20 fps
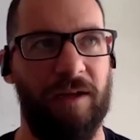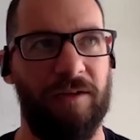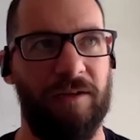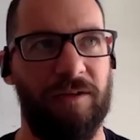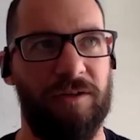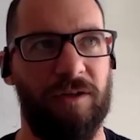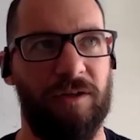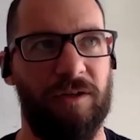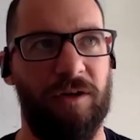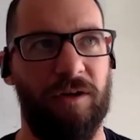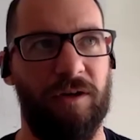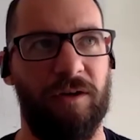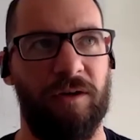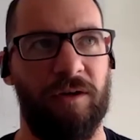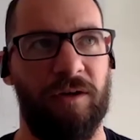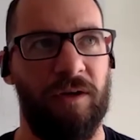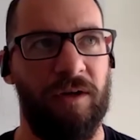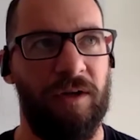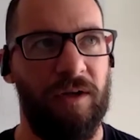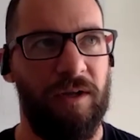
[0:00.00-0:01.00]
And so
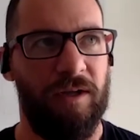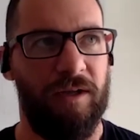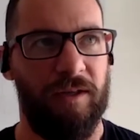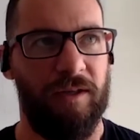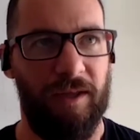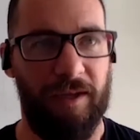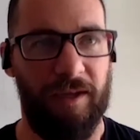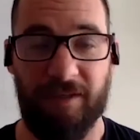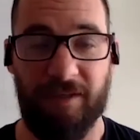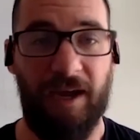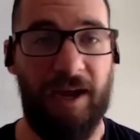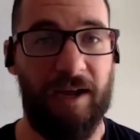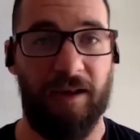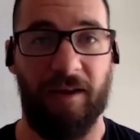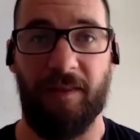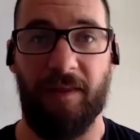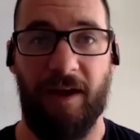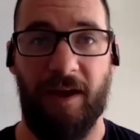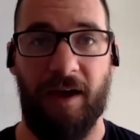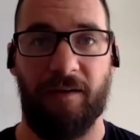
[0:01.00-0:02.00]
exactly
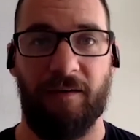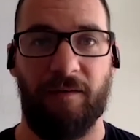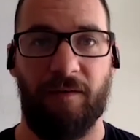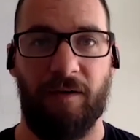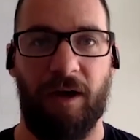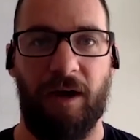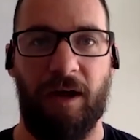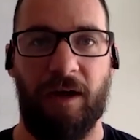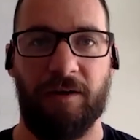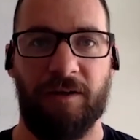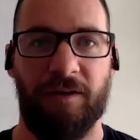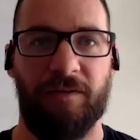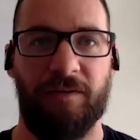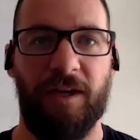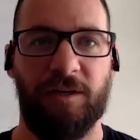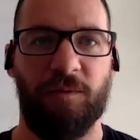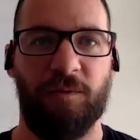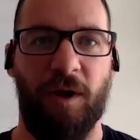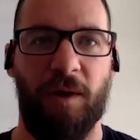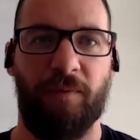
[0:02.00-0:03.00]
that, right? And so
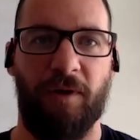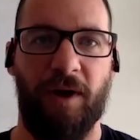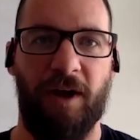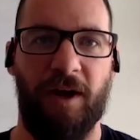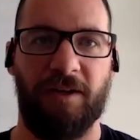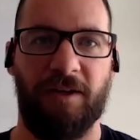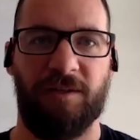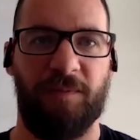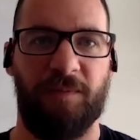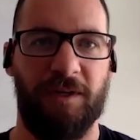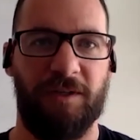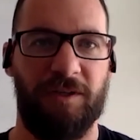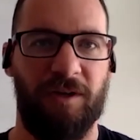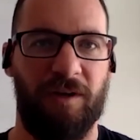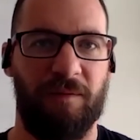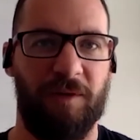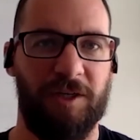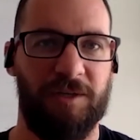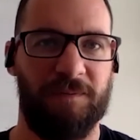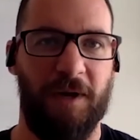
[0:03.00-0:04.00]
that's why brands spend so
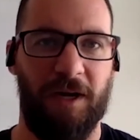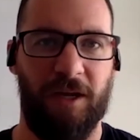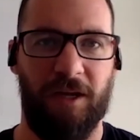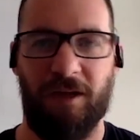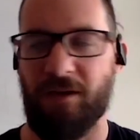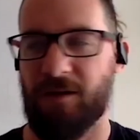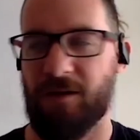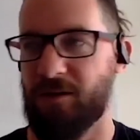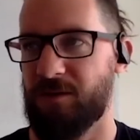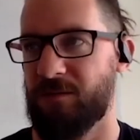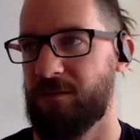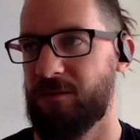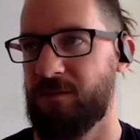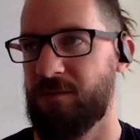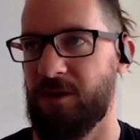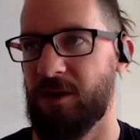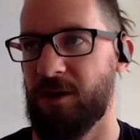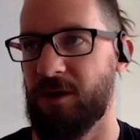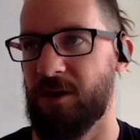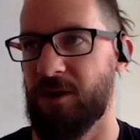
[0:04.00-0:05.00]
much money on
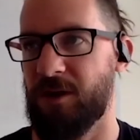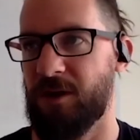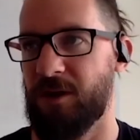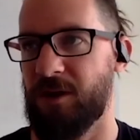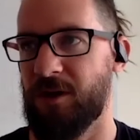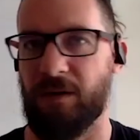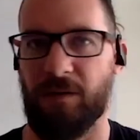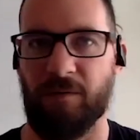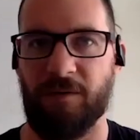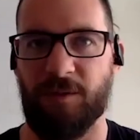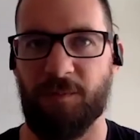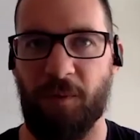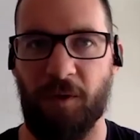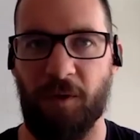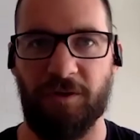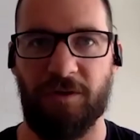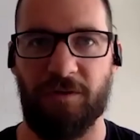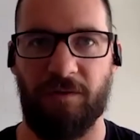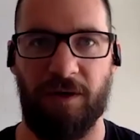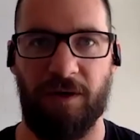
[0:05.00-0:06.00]
you know
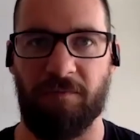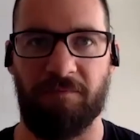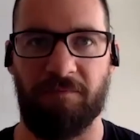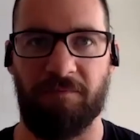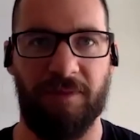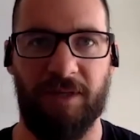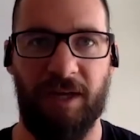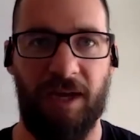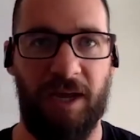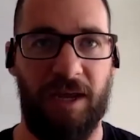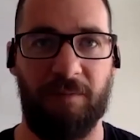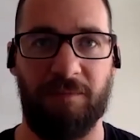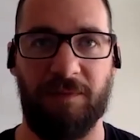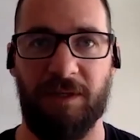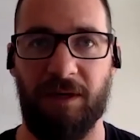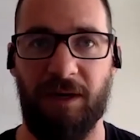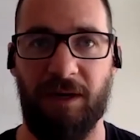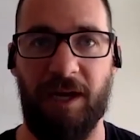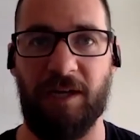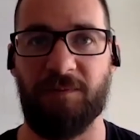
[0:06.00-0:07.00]
sponsoring teams
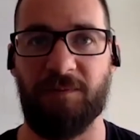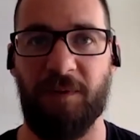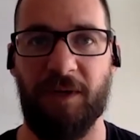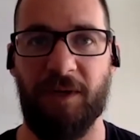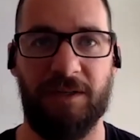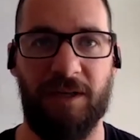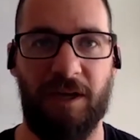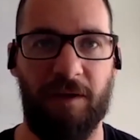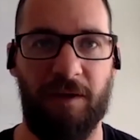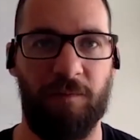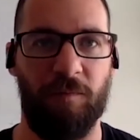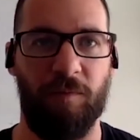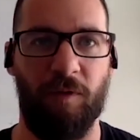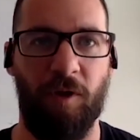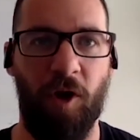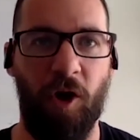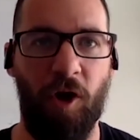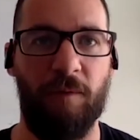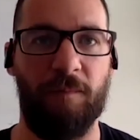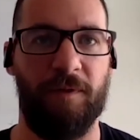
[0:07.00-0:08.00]
and leagues because they
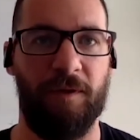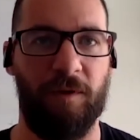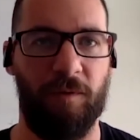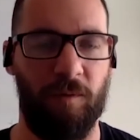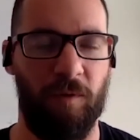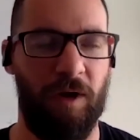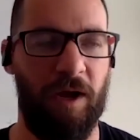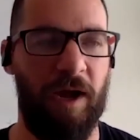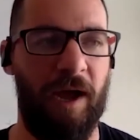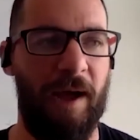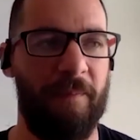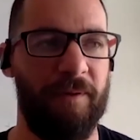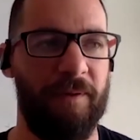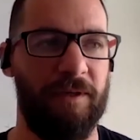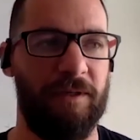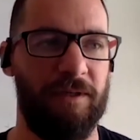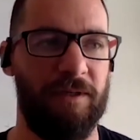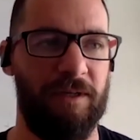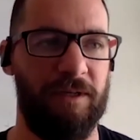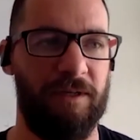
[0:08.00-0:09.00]
hope that what
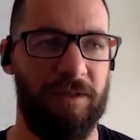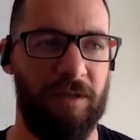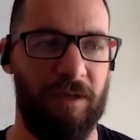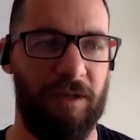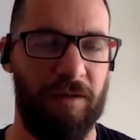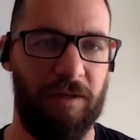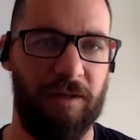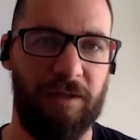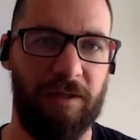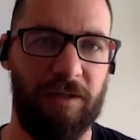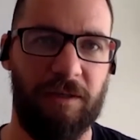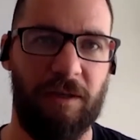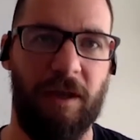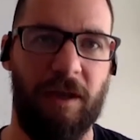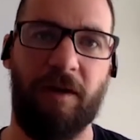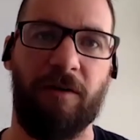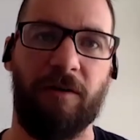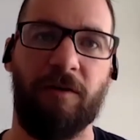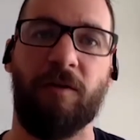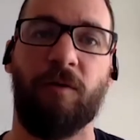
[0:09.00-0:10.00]
happens is, and this is the
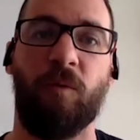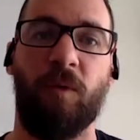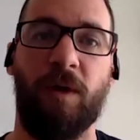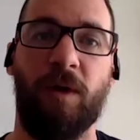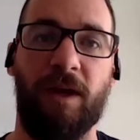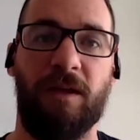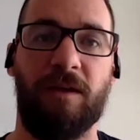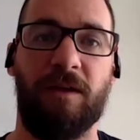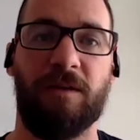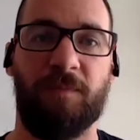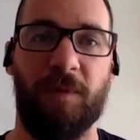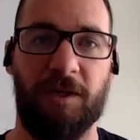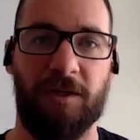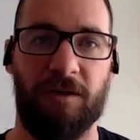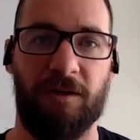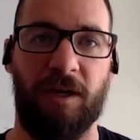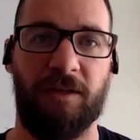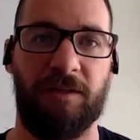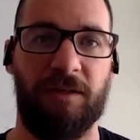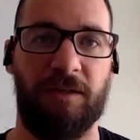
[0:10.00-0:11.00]
area that we
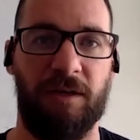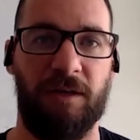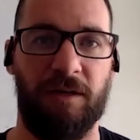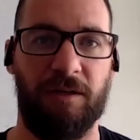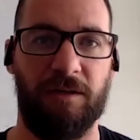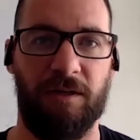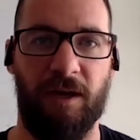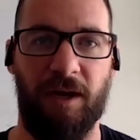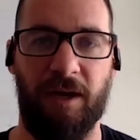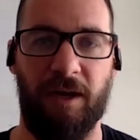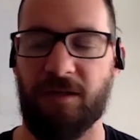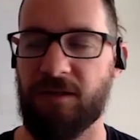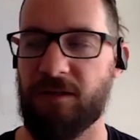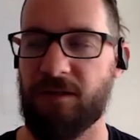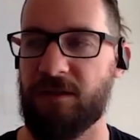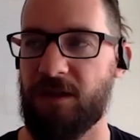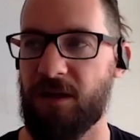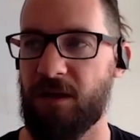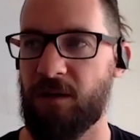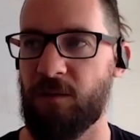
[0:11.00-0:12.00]
specialized in as an
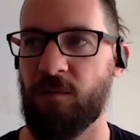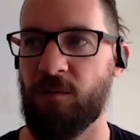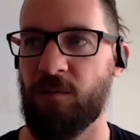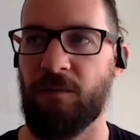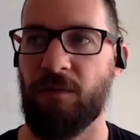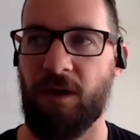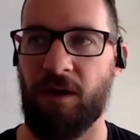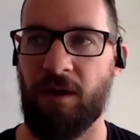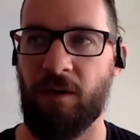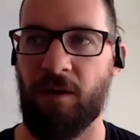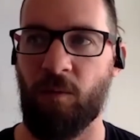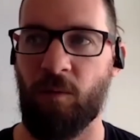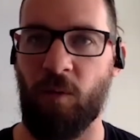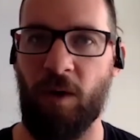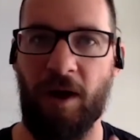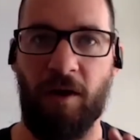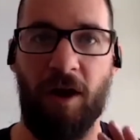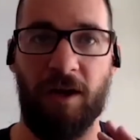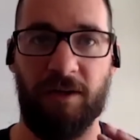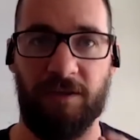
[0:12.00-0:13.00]
agency and, and
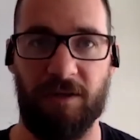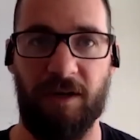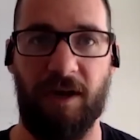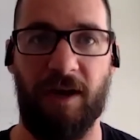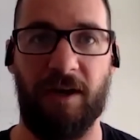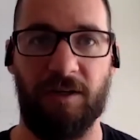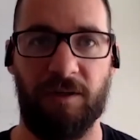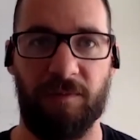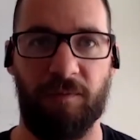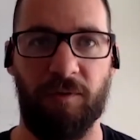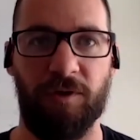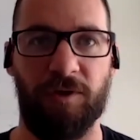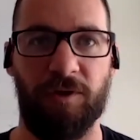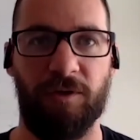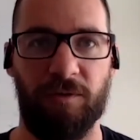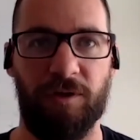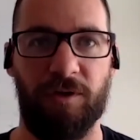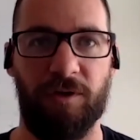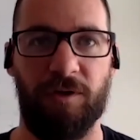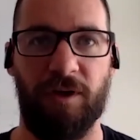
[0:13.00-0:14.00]
where I started to put two
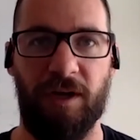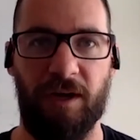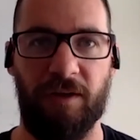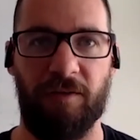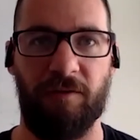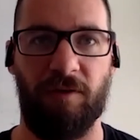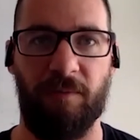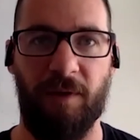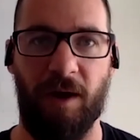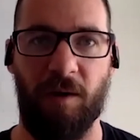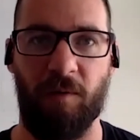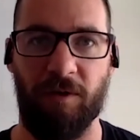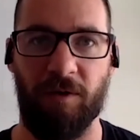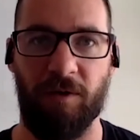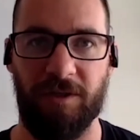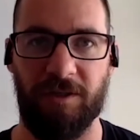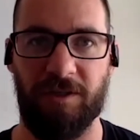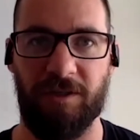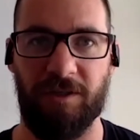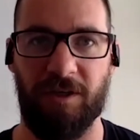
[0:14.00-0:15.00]
and two together about what
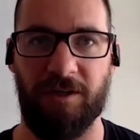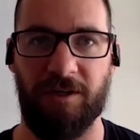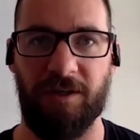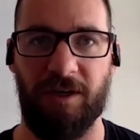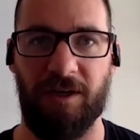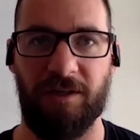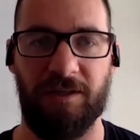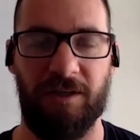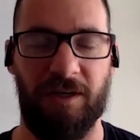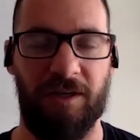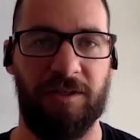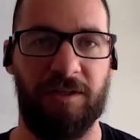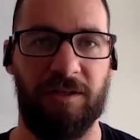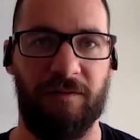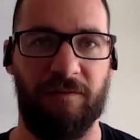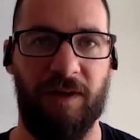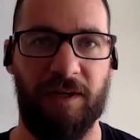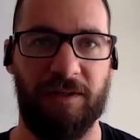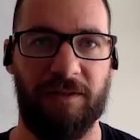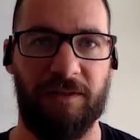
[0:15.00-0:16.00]
digitization
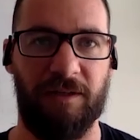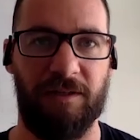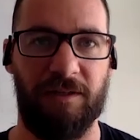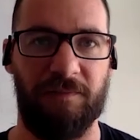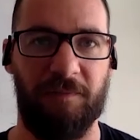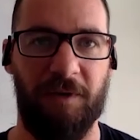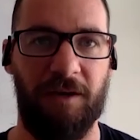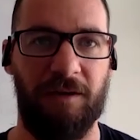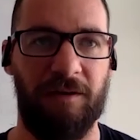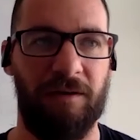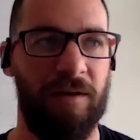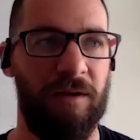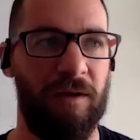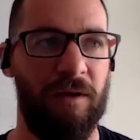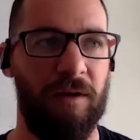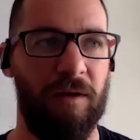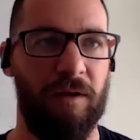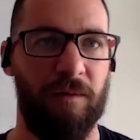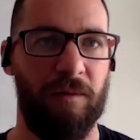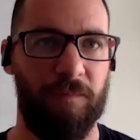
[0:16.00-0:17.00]
of assets meant,
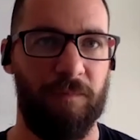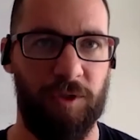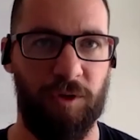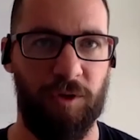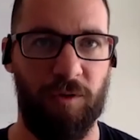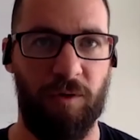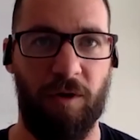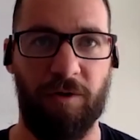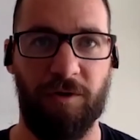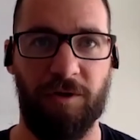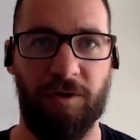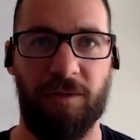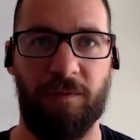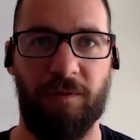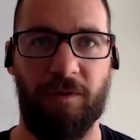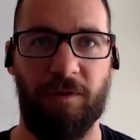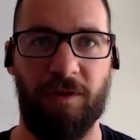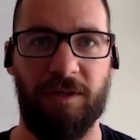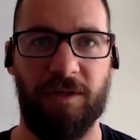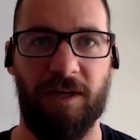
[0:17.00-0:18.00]
true ownership
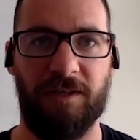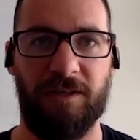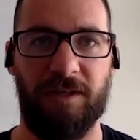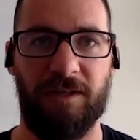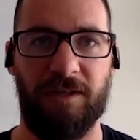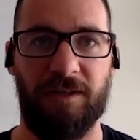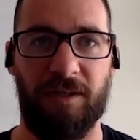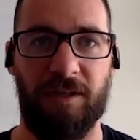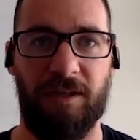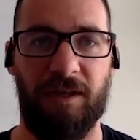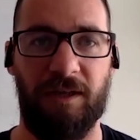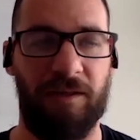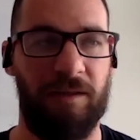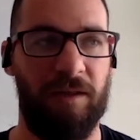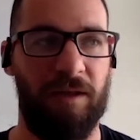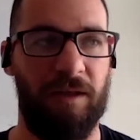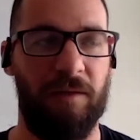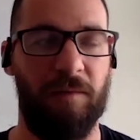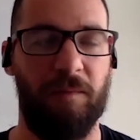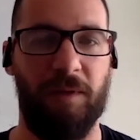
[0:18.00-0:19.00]
of those assets, and then
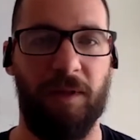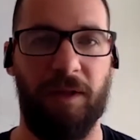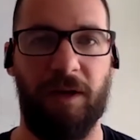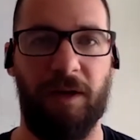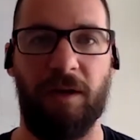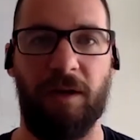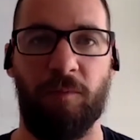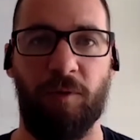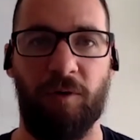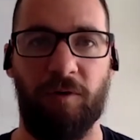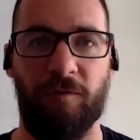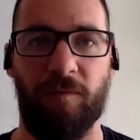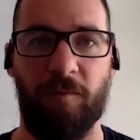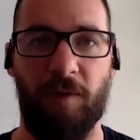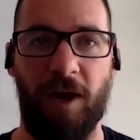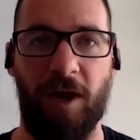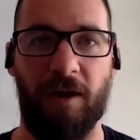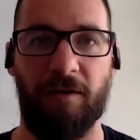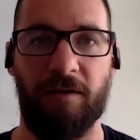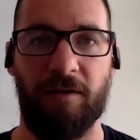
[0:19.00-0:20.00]
the ability to move them
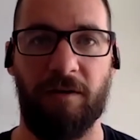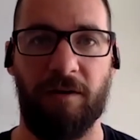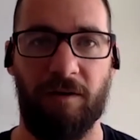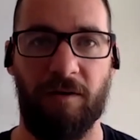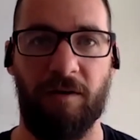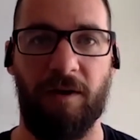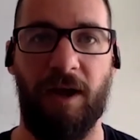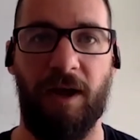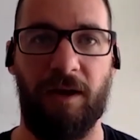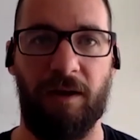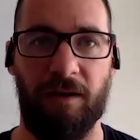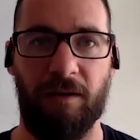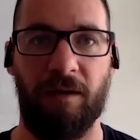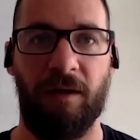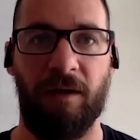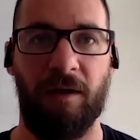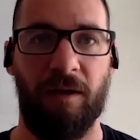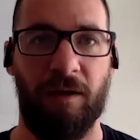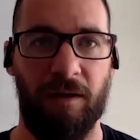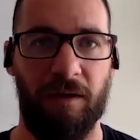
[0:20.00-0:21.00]
around, creating
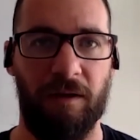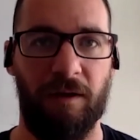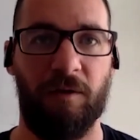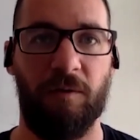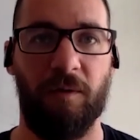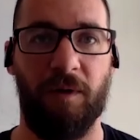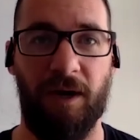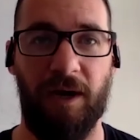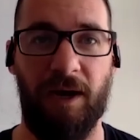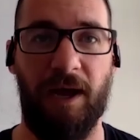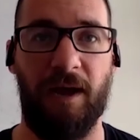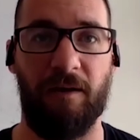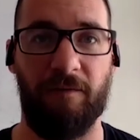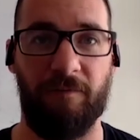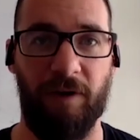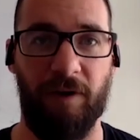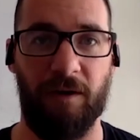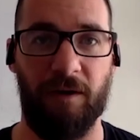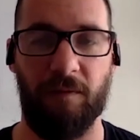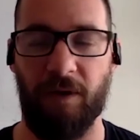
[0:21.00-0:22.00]
liquidity out of
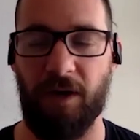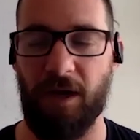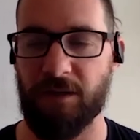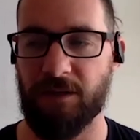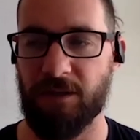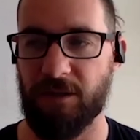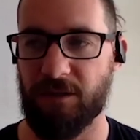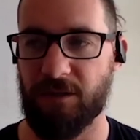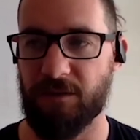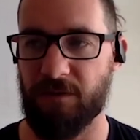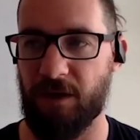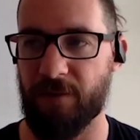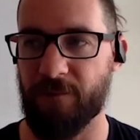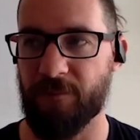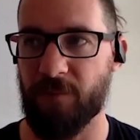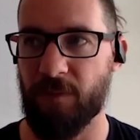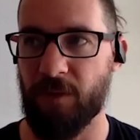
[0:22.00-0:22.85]
illiquid assets, right?